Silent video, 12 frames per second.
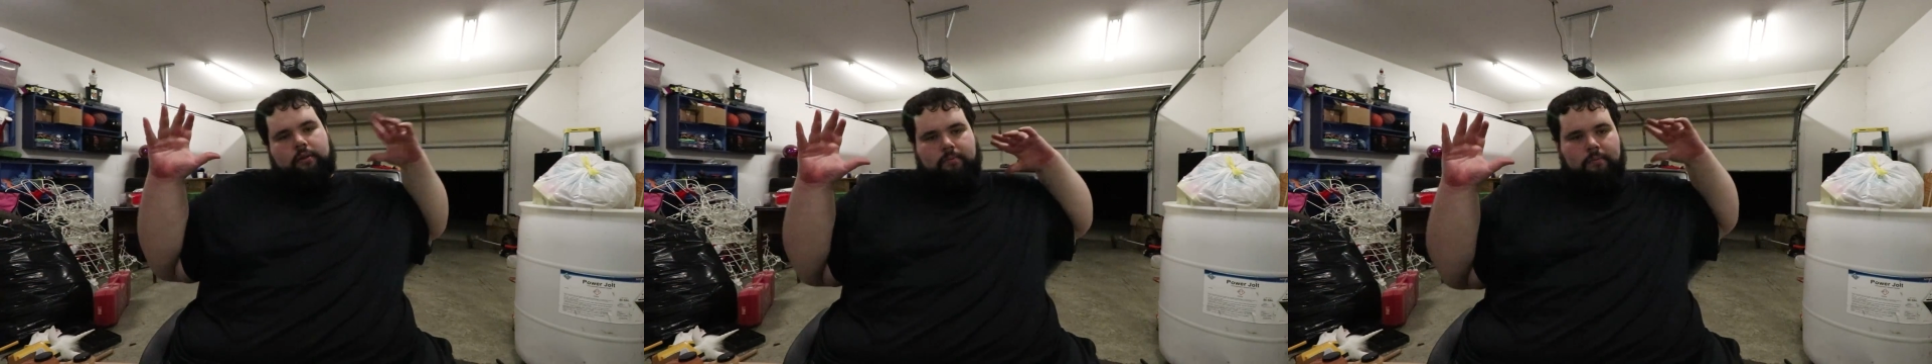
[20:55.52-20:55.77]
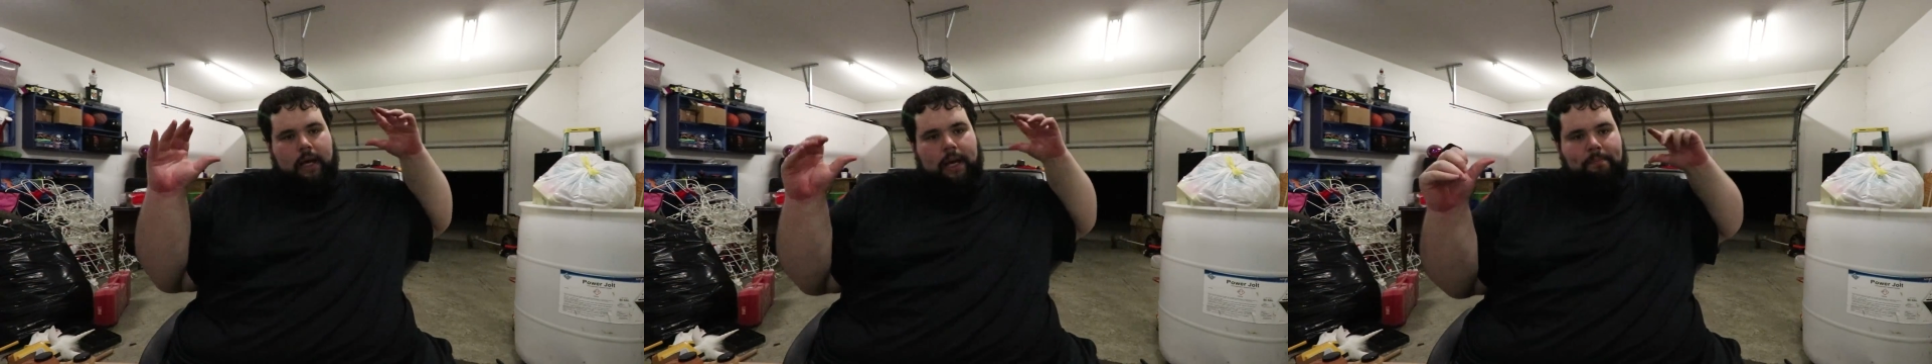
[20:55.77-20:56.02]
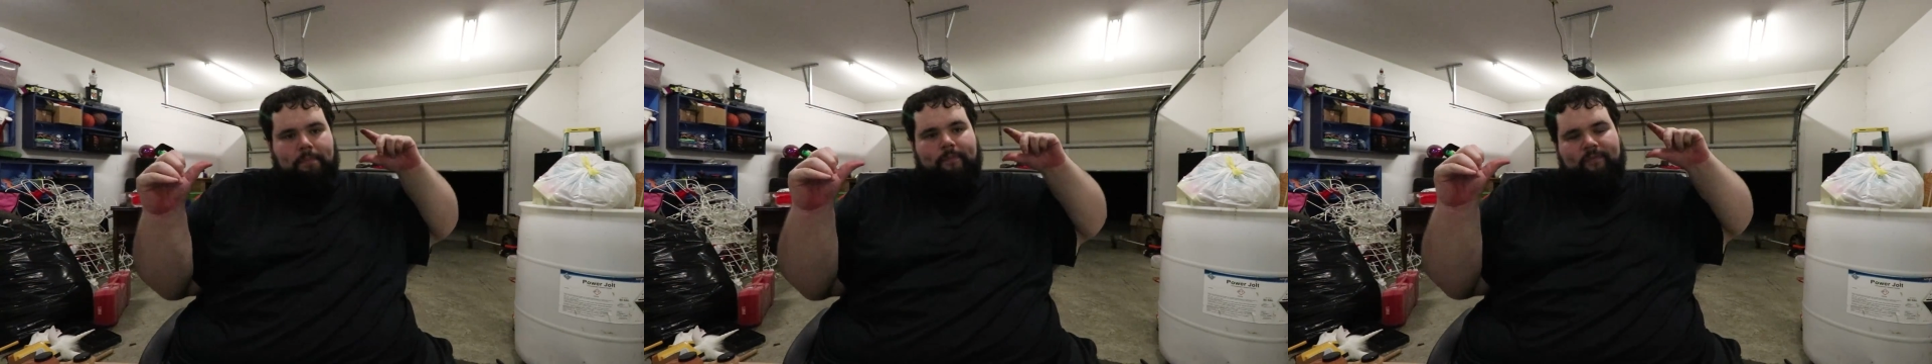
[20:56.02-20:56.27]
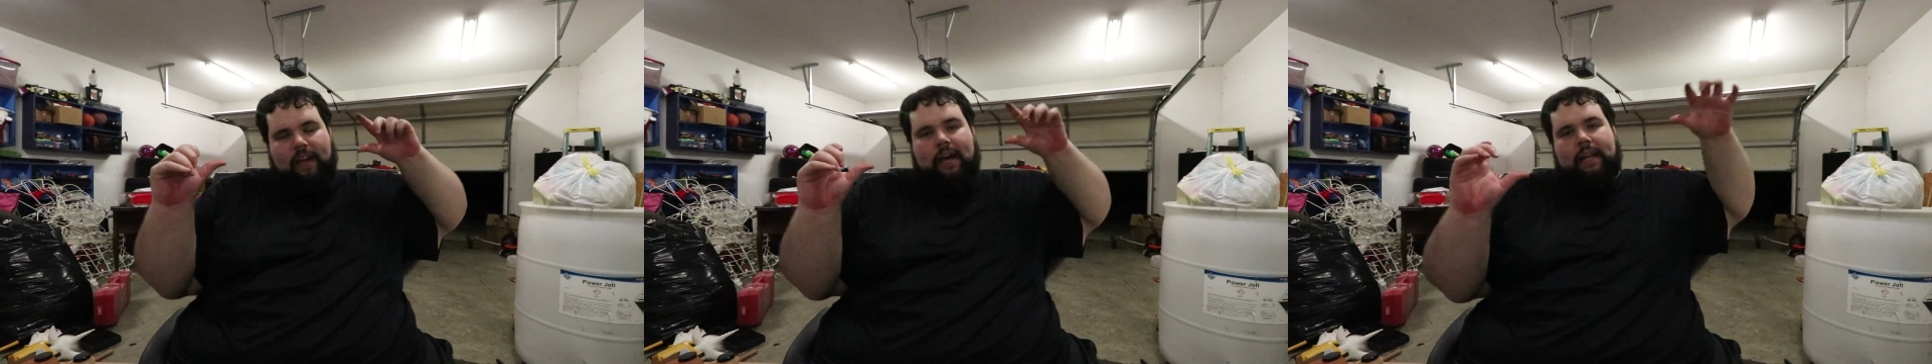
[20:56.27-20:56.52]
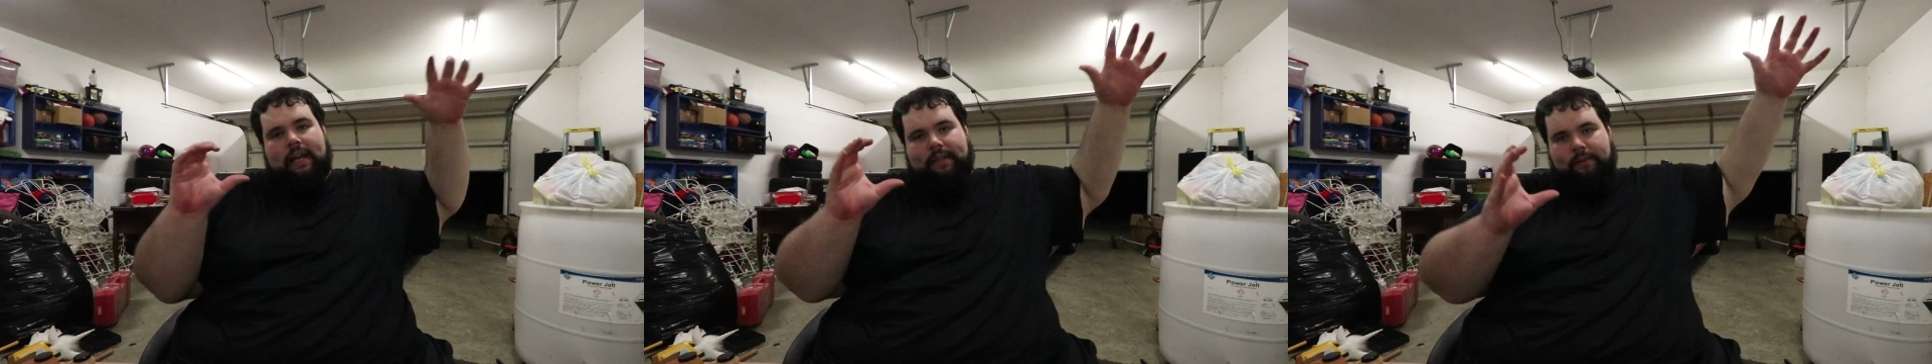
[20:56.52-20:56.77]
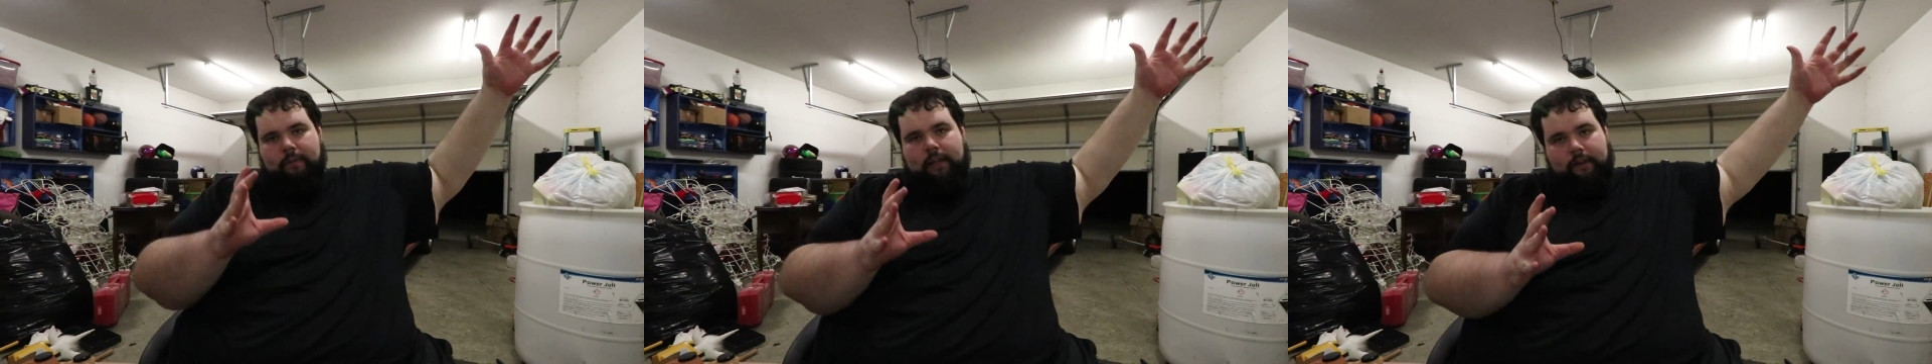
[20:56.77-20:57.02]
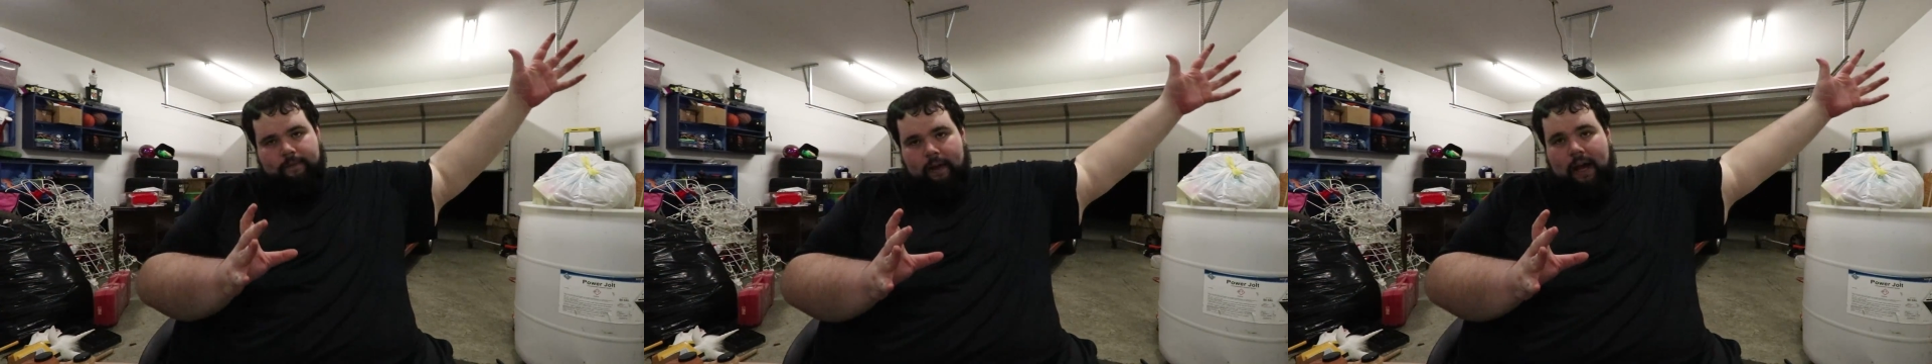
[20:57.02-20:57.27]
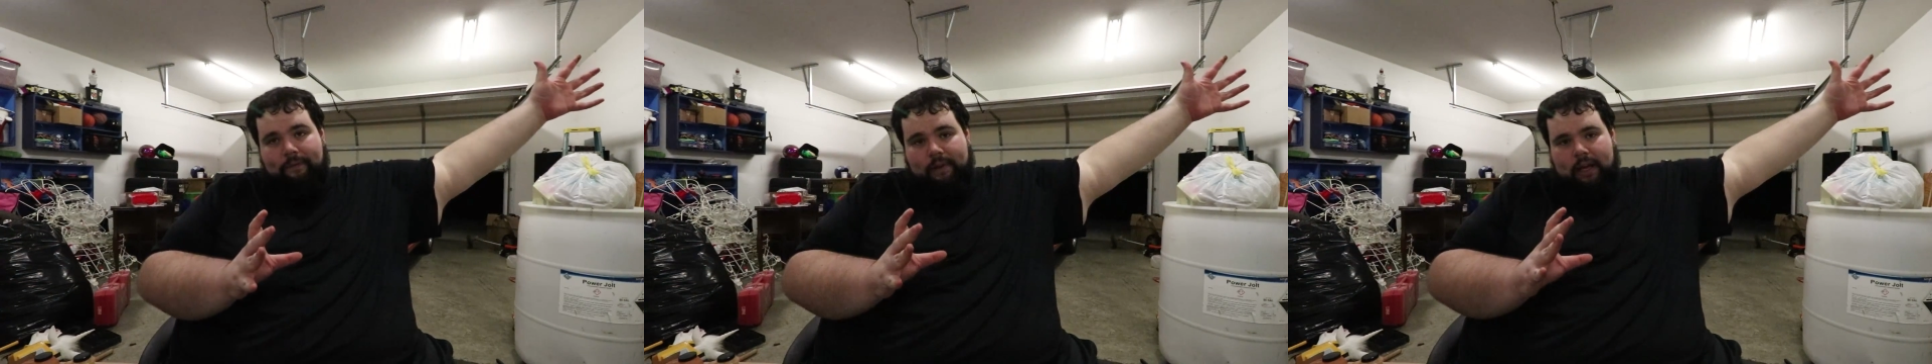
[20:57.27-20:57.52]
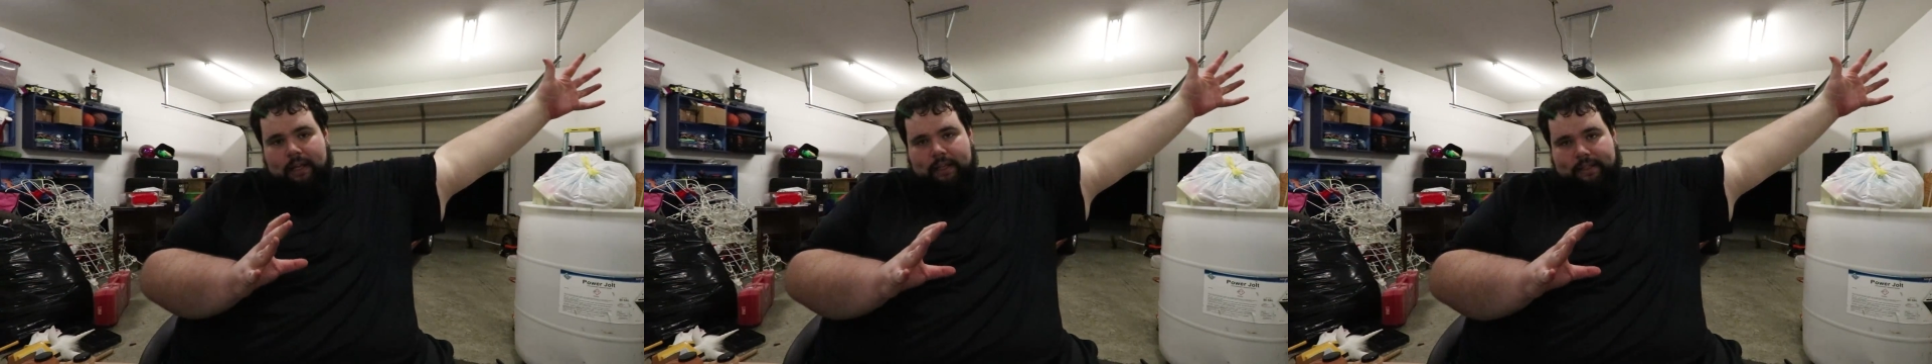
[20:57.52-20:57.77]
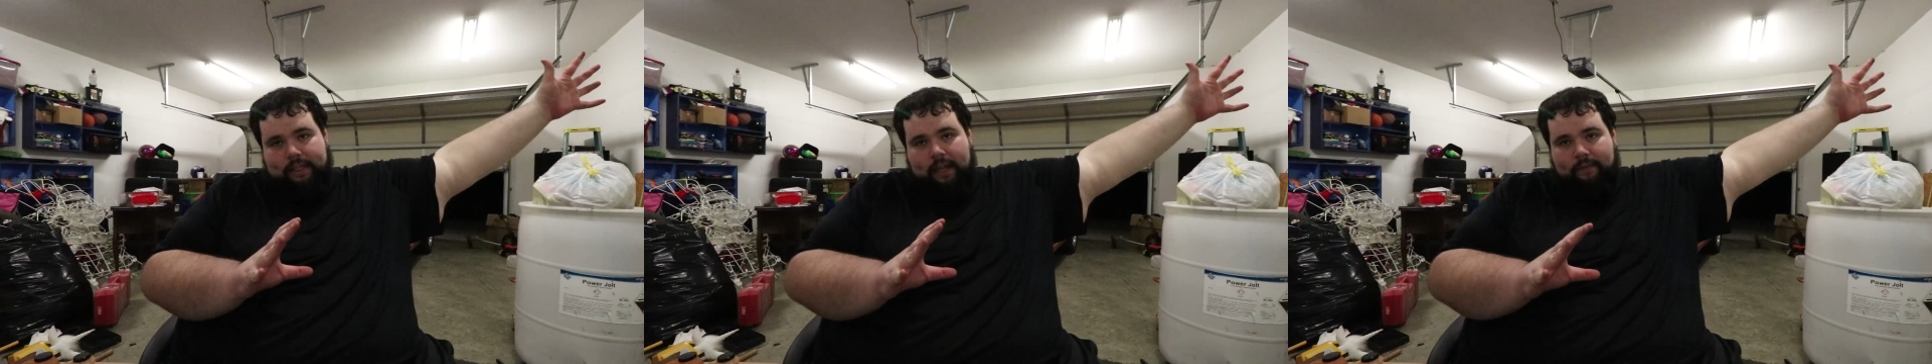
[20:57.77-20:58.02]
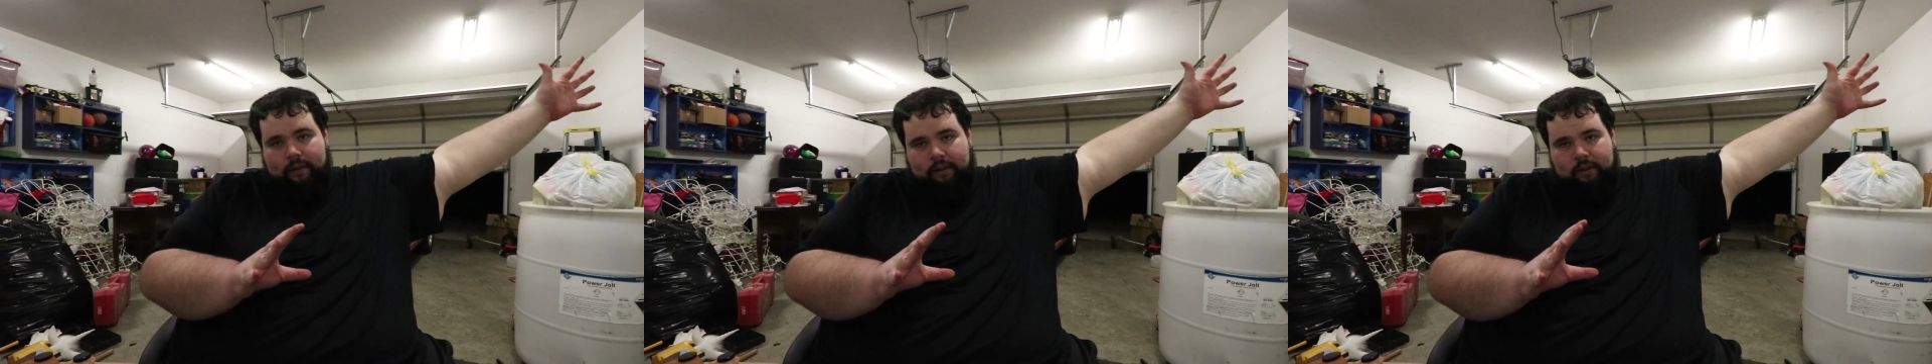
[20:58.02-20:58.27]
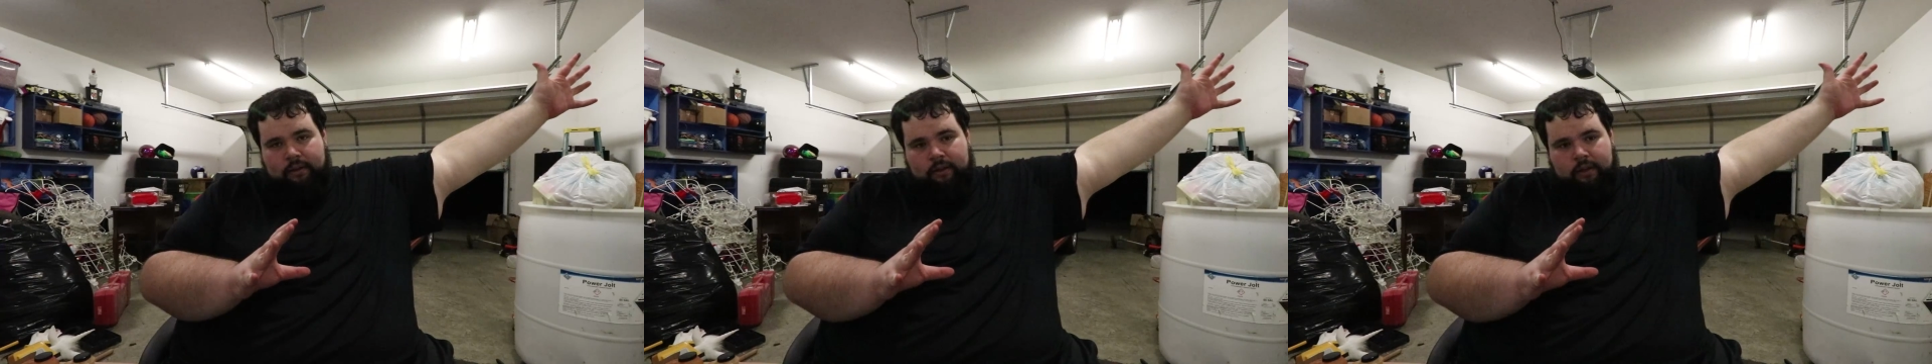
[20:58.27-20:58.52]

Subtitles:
my fat ass weighed 597.